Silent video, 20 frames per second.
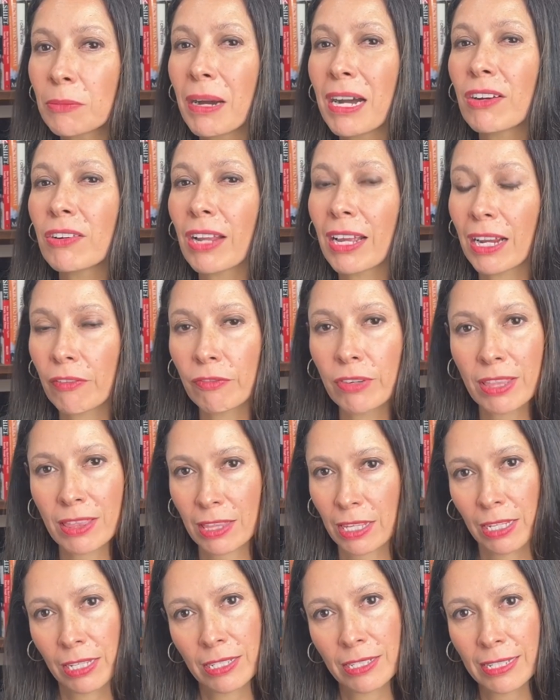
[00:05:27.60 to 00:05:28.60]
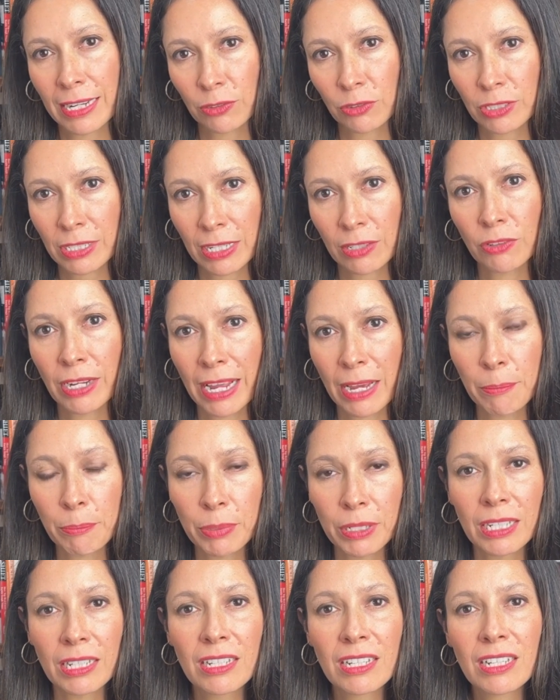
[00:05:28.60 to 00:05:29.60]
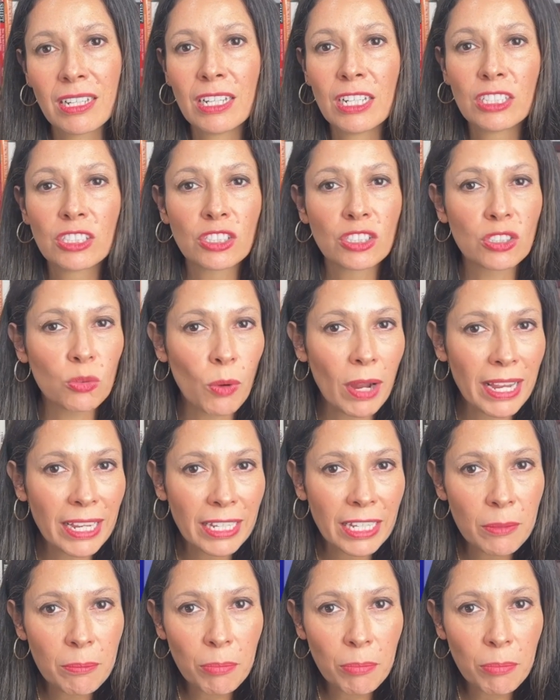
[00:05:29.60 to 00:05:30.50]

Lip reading: about everything in downtown Nampa. Swanky